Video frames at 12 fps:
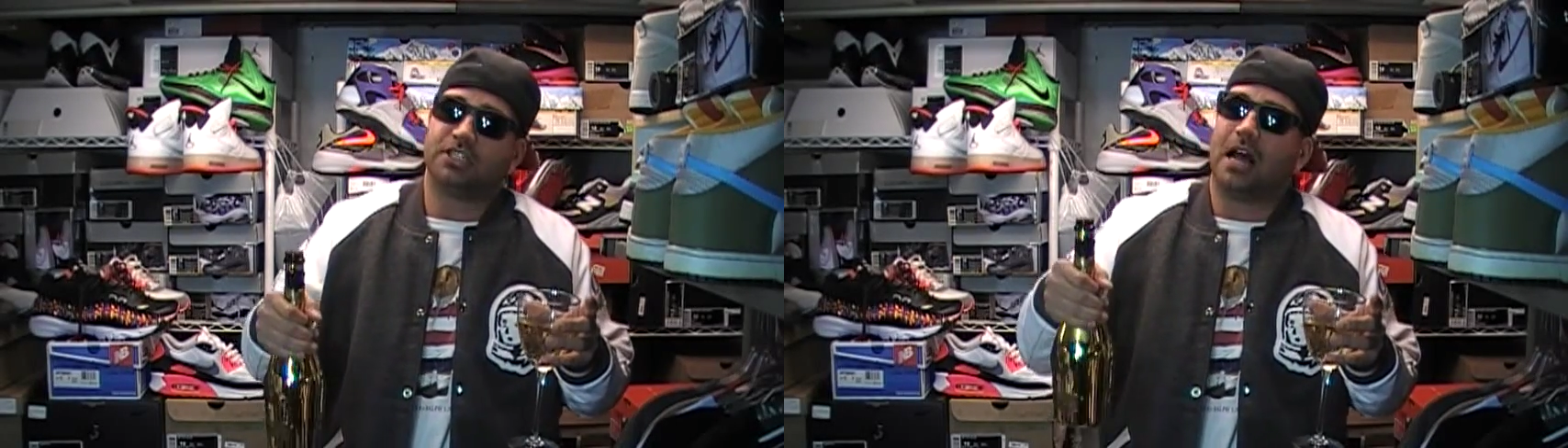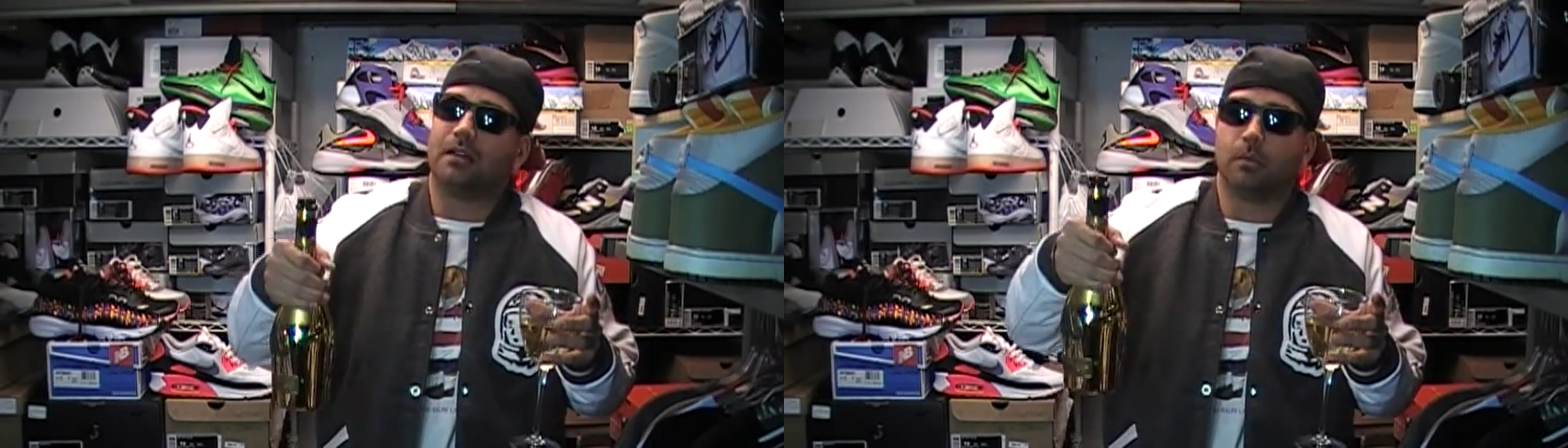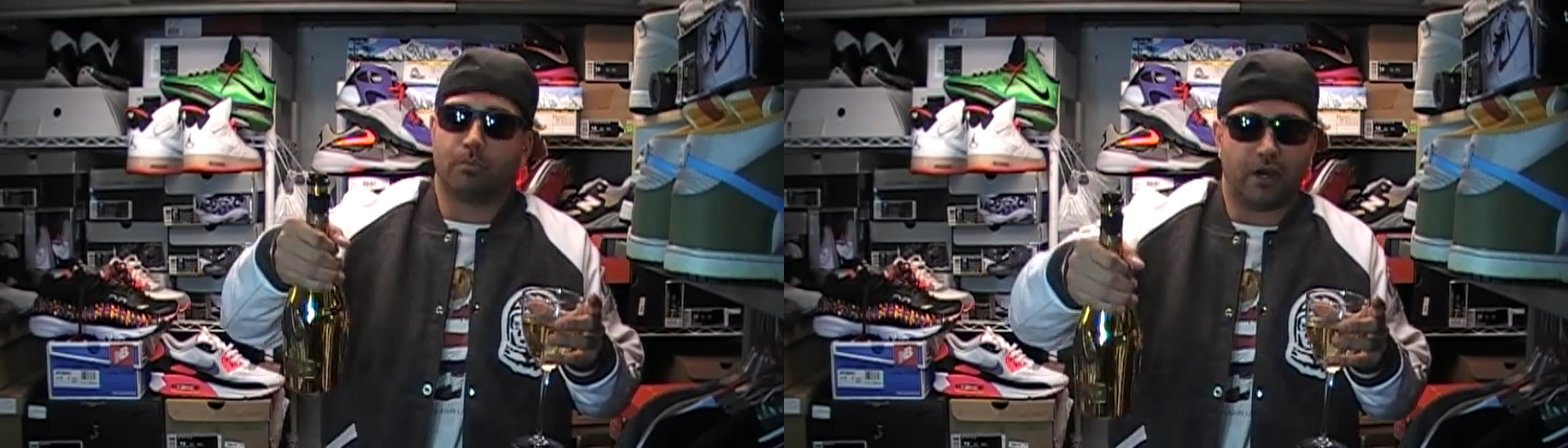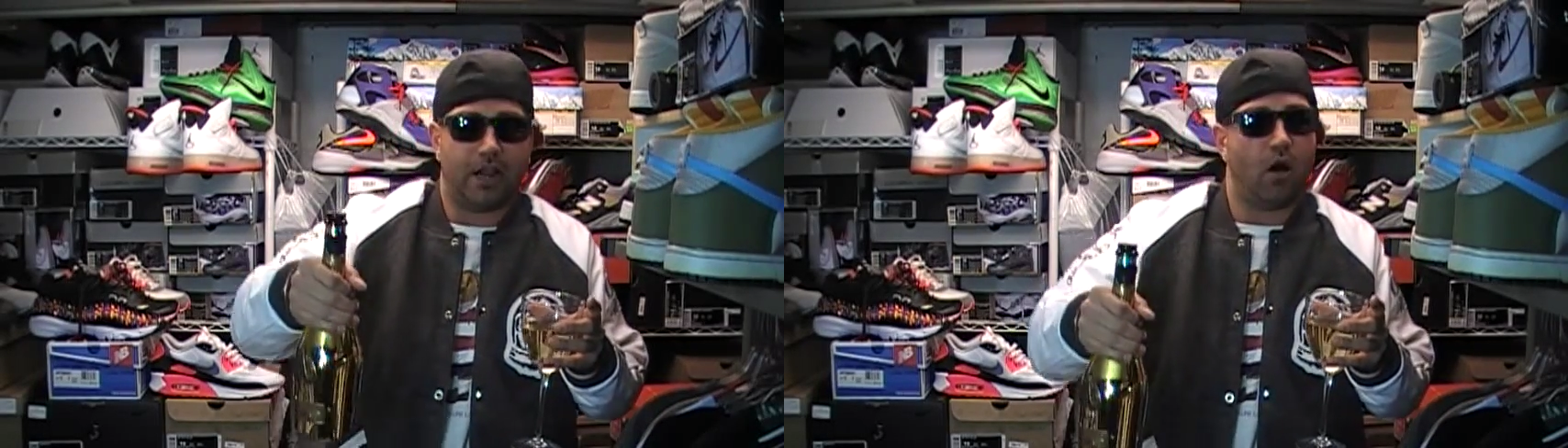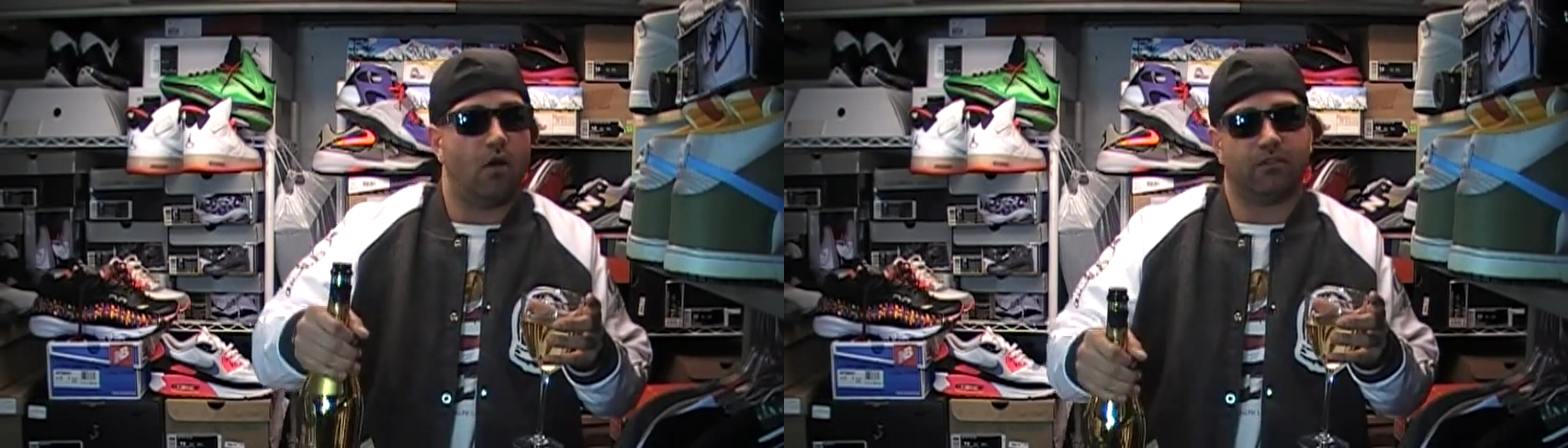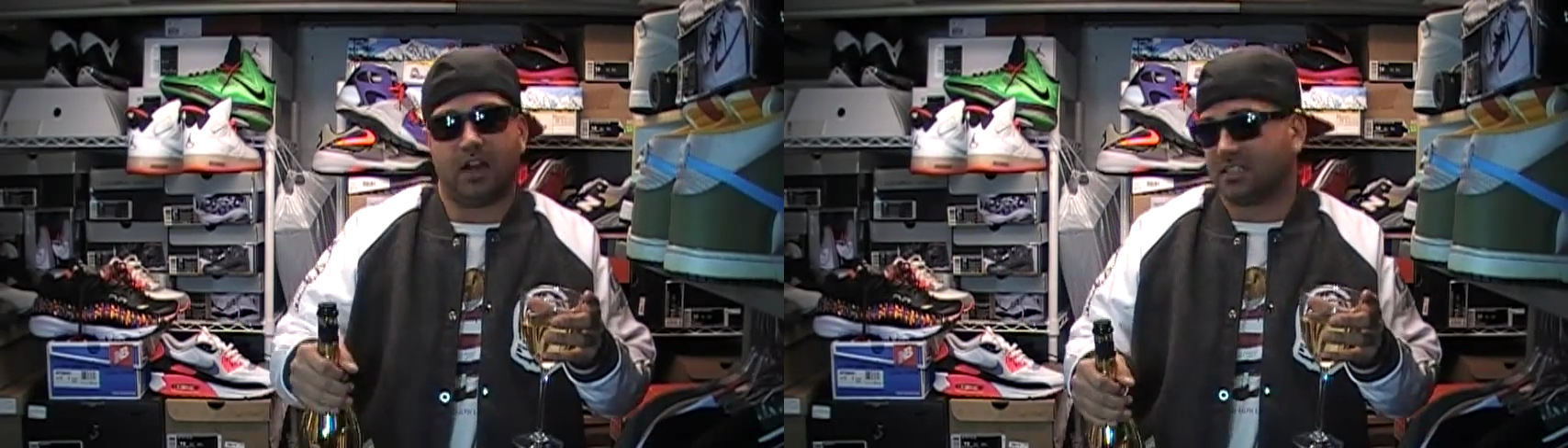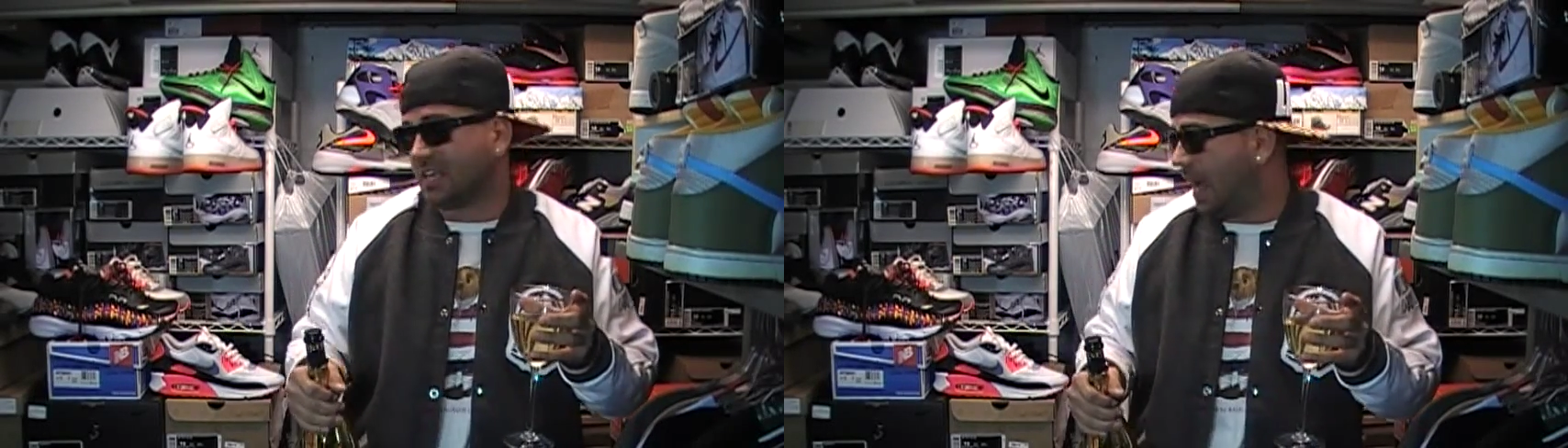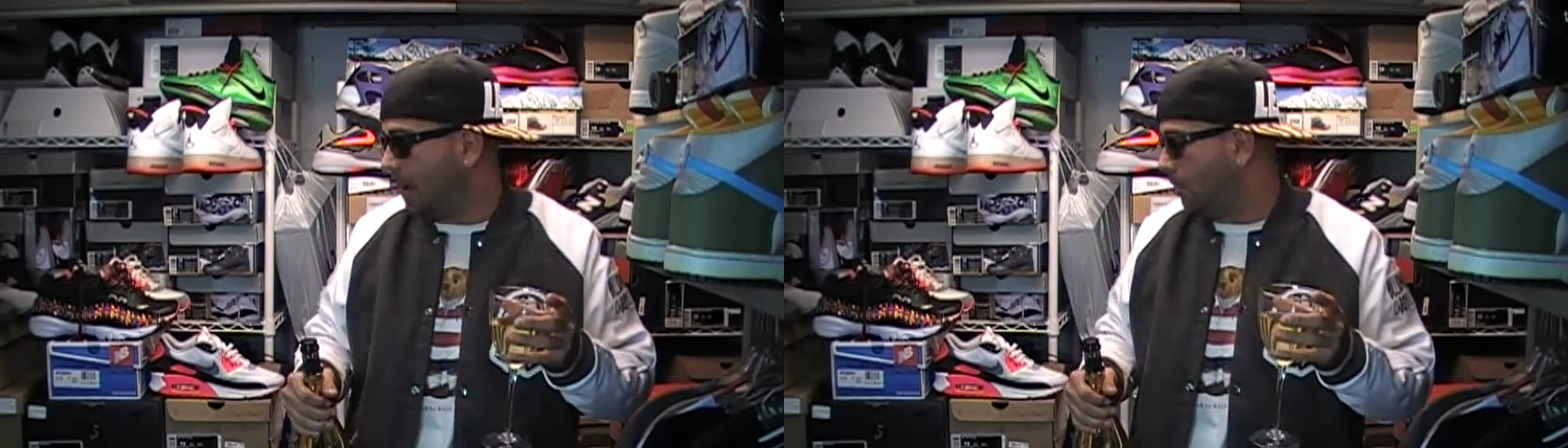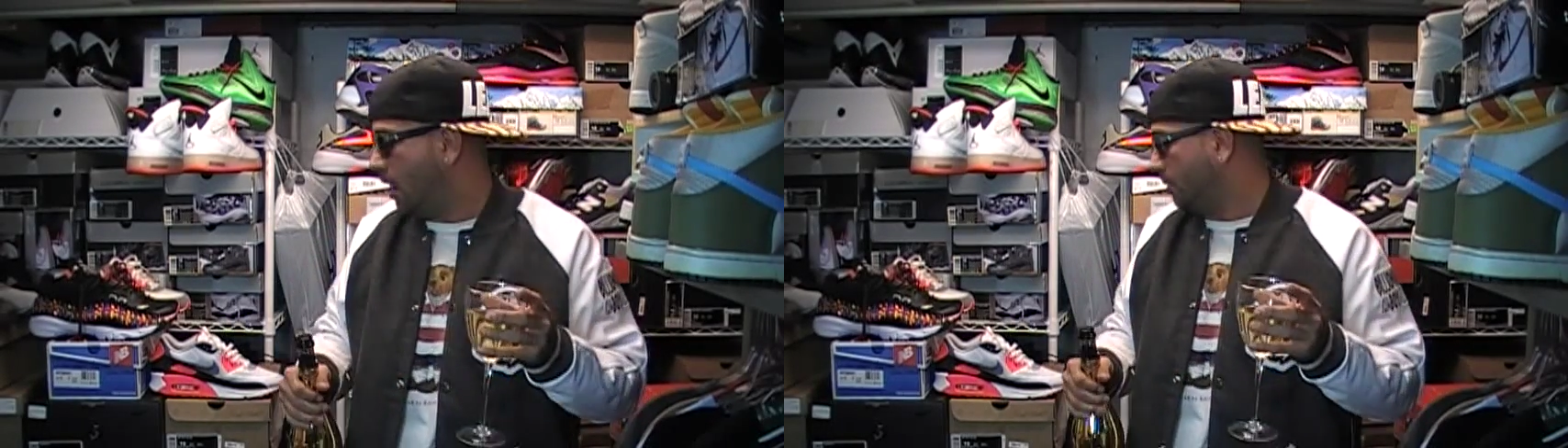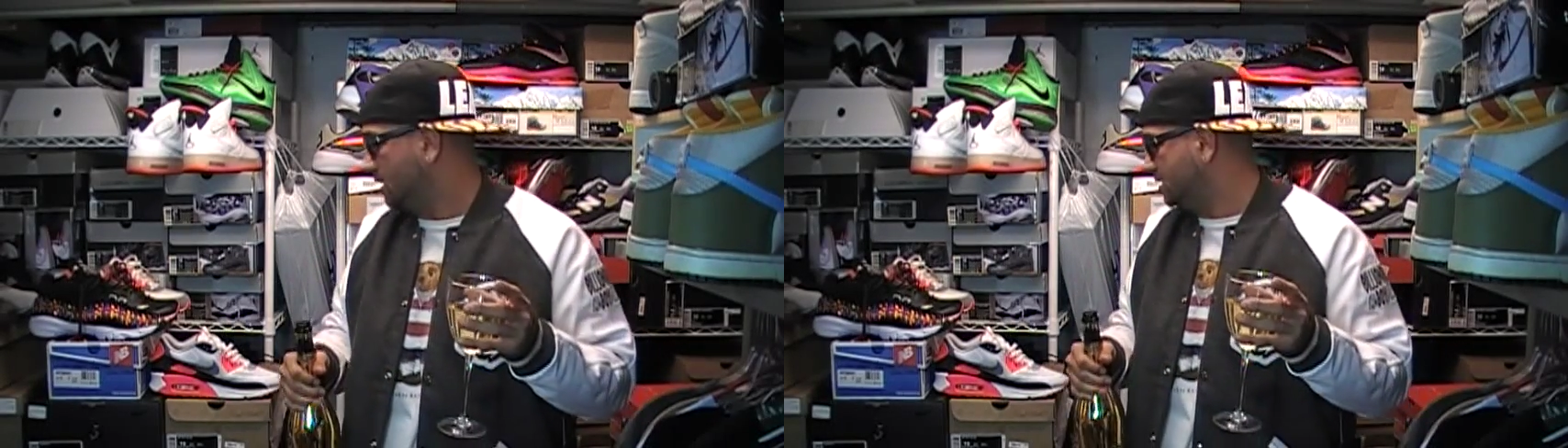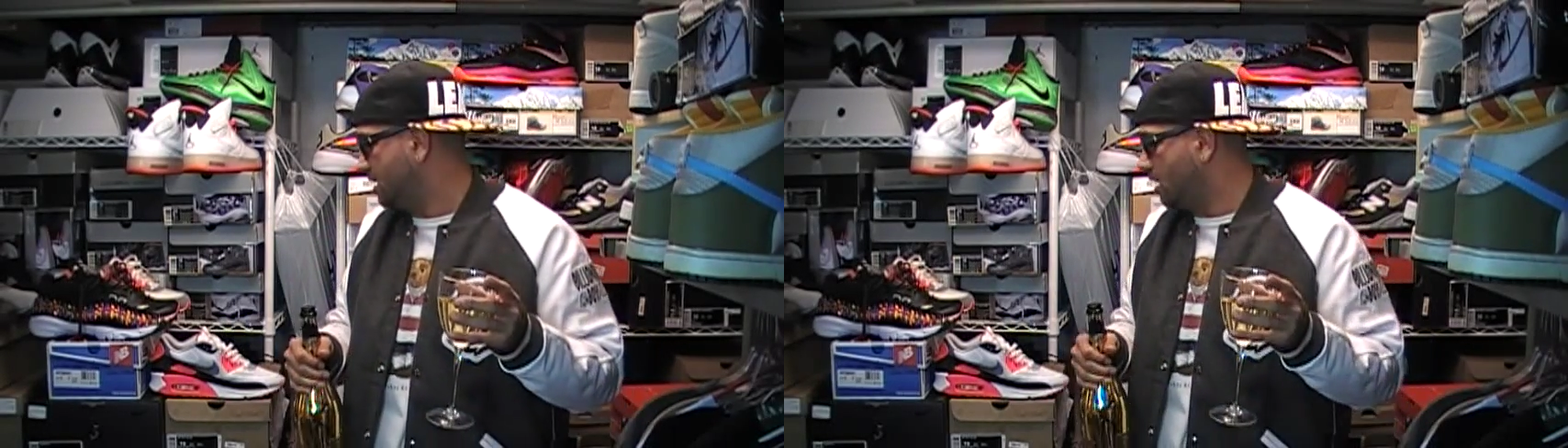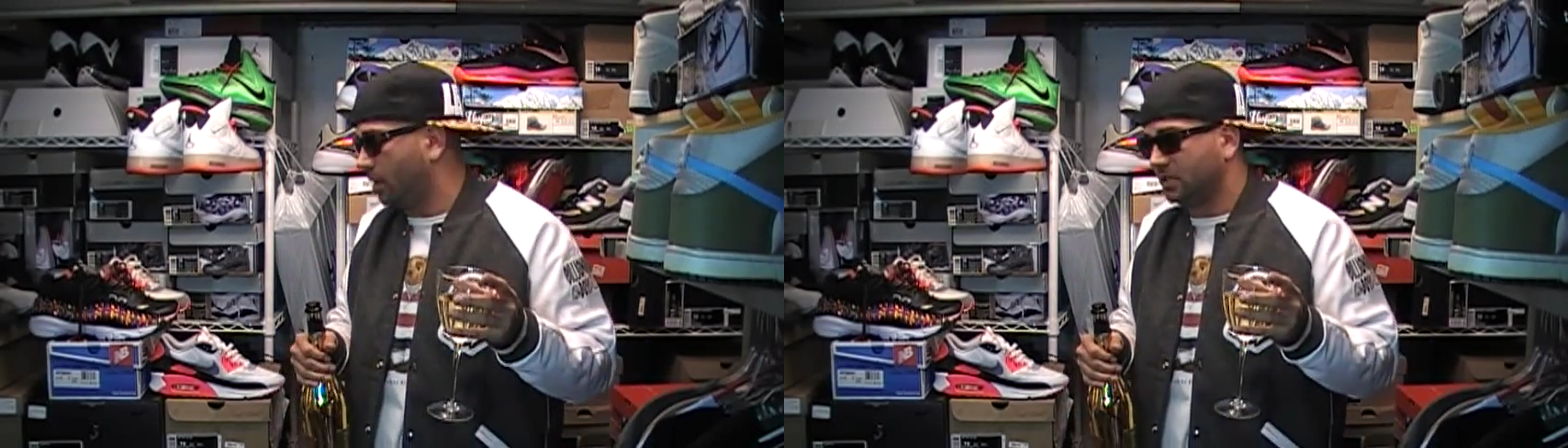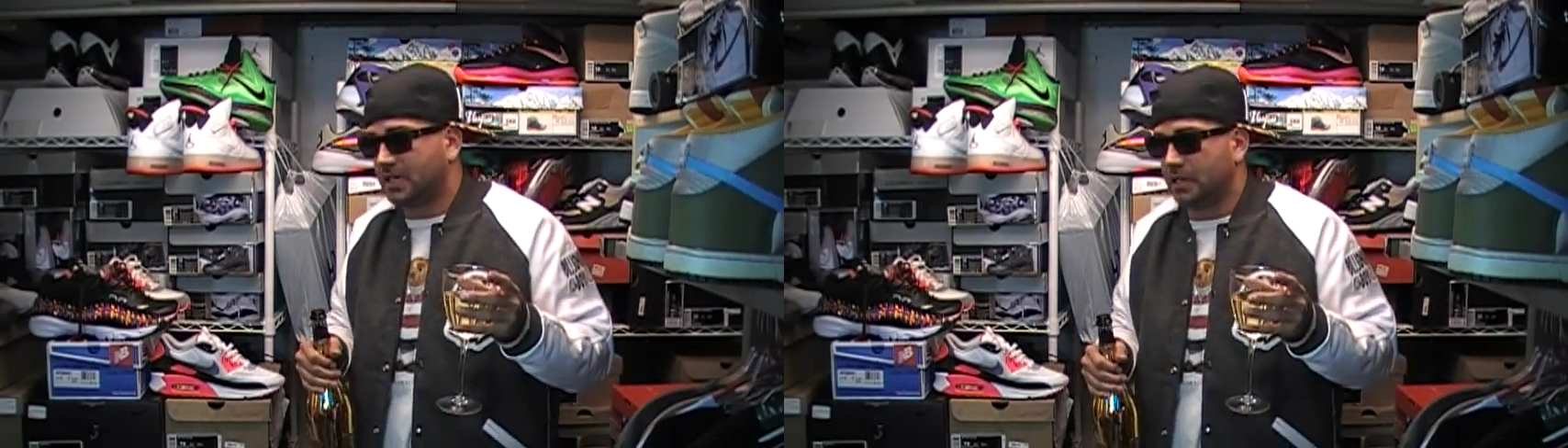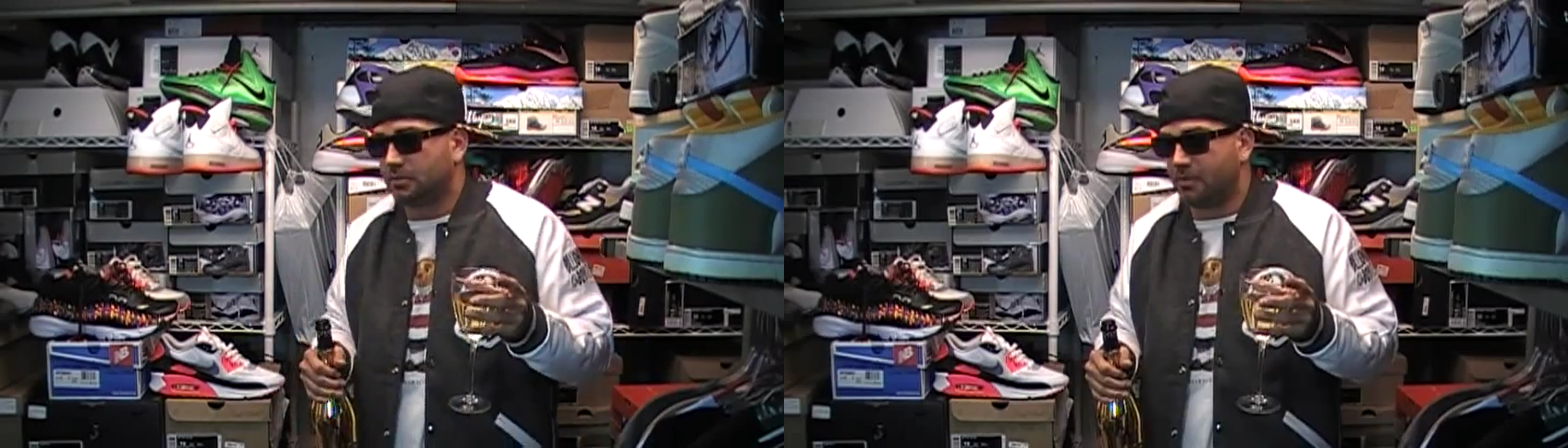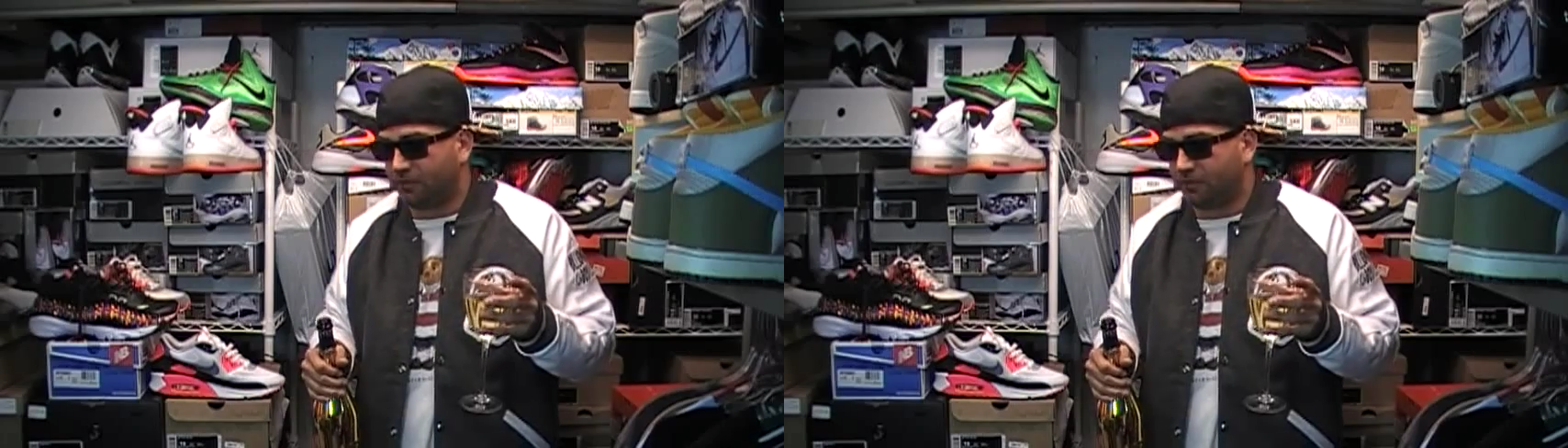shout to Brick over at Time Bomb, because he always keeps me